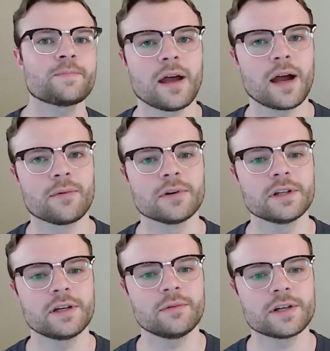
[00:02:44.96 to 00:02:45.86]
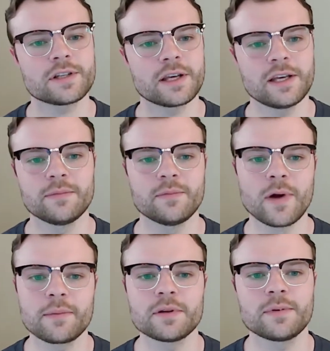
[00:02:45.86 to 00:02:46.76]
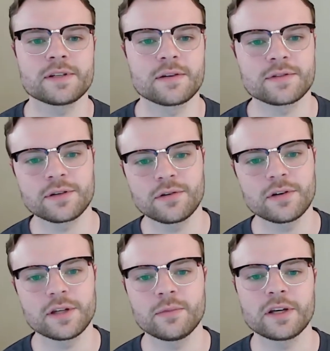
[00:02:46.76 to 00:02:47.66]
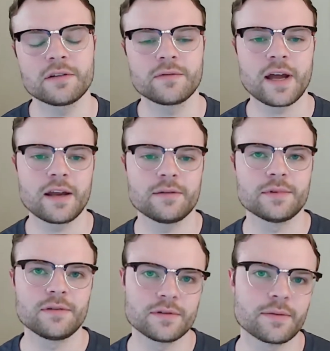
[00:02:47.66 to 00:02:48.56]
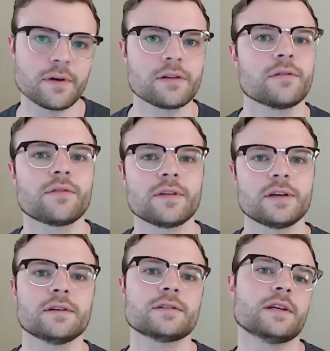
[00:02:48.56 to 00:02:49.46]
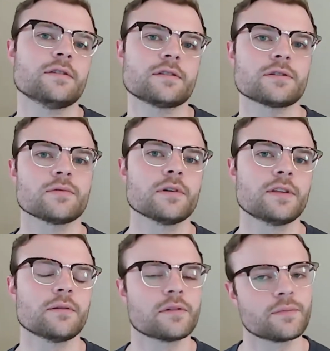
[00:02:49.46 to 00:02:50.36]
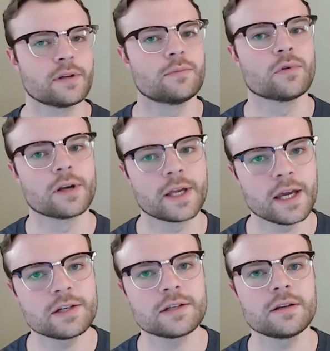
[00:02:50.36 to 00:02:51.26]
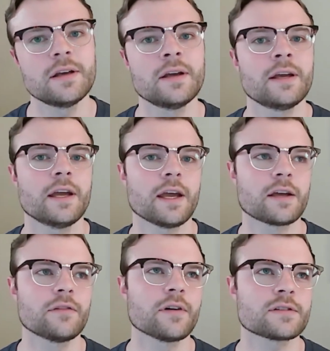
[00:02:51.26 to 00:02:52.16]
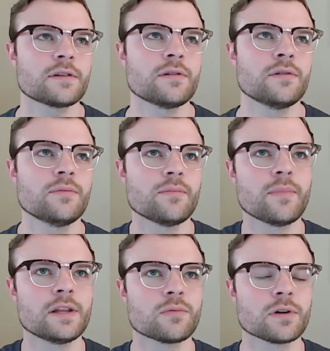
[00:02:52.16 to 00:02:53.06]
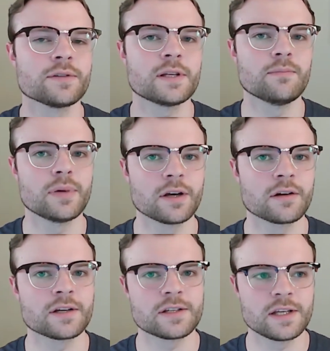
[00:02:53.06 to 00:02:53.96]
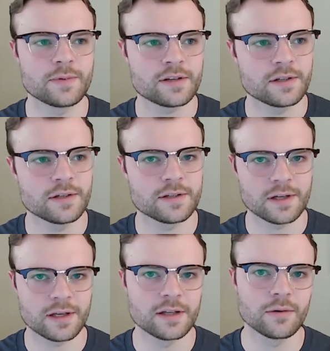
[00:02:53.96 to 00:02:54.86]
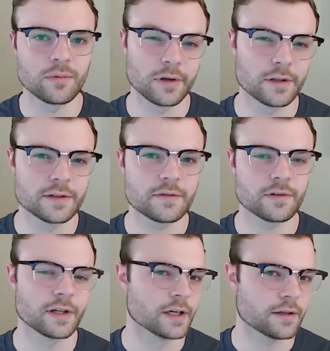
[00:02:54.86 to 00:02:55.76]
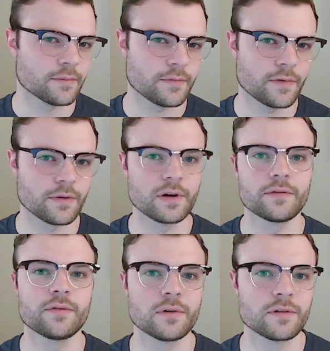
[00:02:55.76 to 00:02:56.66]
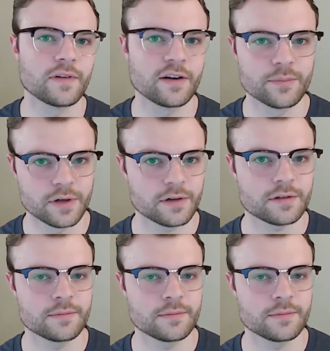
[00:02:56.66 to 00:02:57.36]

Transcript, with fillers: I really wish that he had wrapped up his stuff sooner and then we could have had him do some other things in the story that would have been more engaging and could have also made the world seem bigger because he's basically just like in the woods for like three or four or five books.